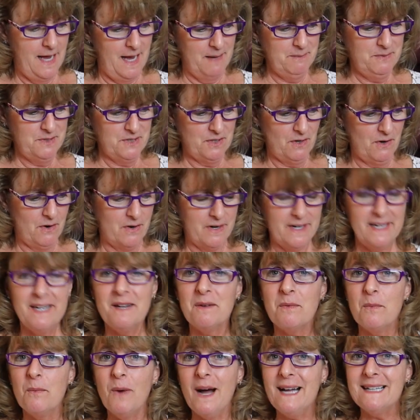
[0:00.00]
I'm
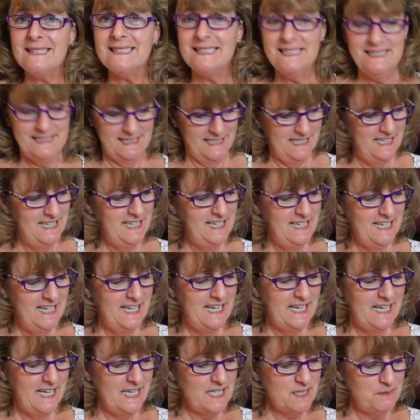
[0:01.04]
sorry, what?
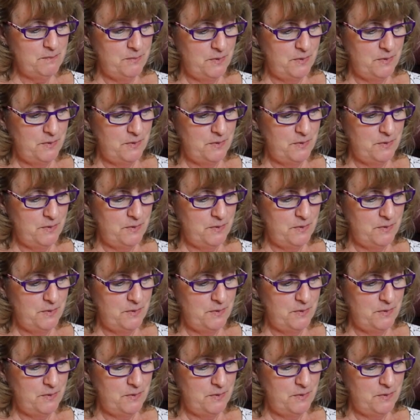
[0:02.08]
His